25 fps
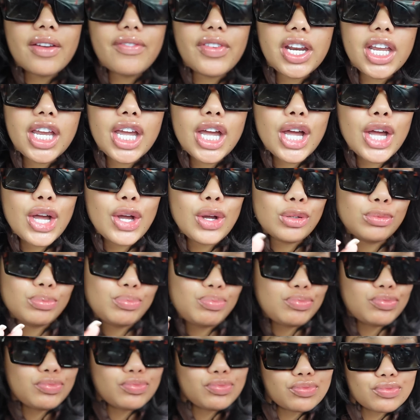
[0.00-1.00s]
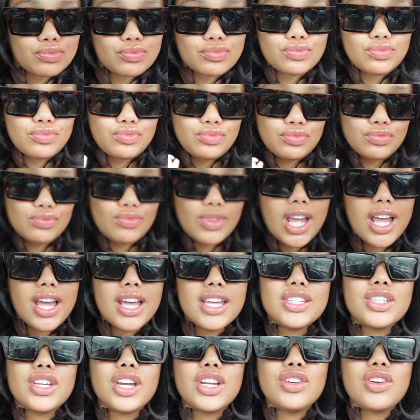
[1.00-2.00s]
video
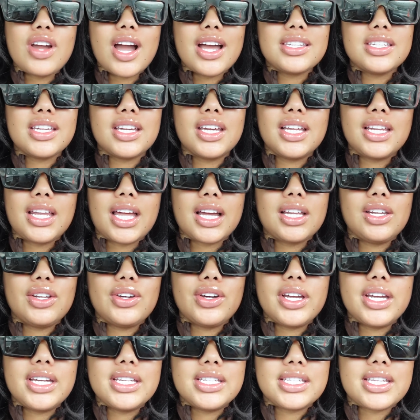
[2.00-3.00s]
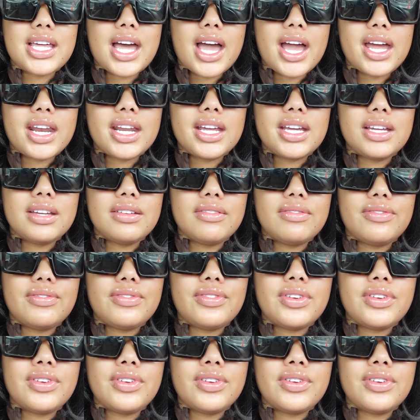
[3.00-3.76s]
so that you guys can get like a little inside of,